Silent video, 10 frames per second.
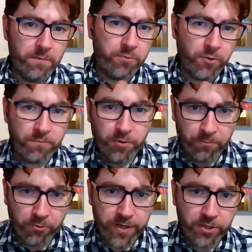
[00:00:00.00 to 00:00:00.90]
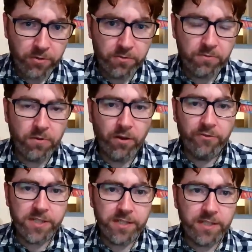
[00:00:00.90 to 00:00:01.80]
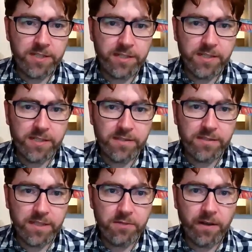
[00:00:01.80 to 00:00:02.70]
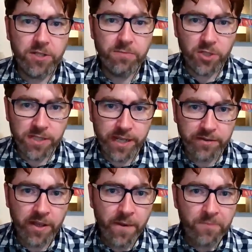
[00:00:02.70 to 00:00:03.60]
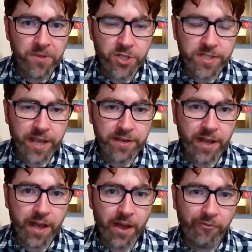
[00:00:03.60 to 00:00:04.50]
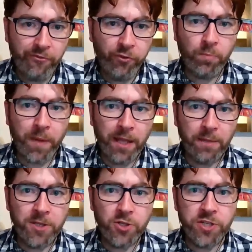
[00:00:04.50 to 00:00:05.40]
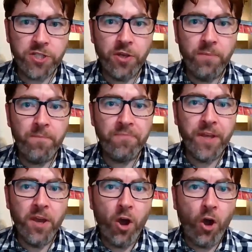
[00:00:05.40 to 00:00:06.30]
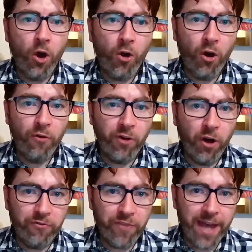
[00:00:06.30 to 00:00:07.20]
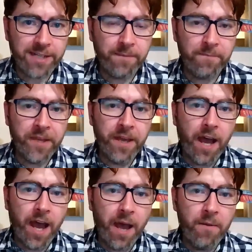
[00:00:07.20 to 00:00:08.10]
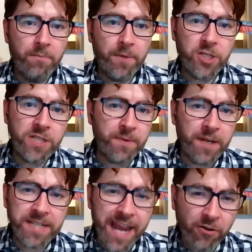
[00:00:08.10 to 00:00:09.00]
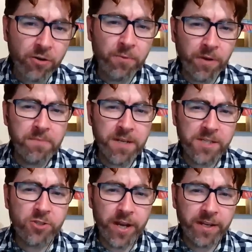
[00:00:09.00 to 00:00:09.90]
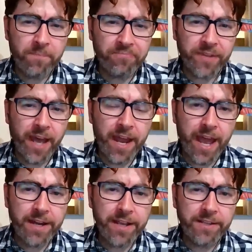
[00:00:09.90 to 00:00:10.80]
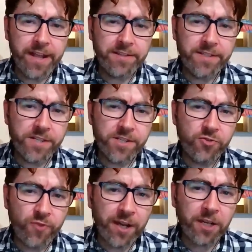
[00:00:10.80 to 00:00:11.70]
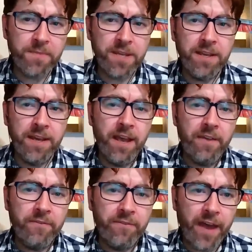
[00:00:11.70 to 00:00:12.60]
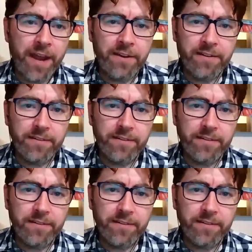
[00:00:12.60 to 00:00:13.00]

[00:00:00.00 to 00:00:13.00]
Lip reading: pre-coup, obviously, this situation. But she's had a full parliamentary term of that. But she's been a terrible administrator, and it struck me that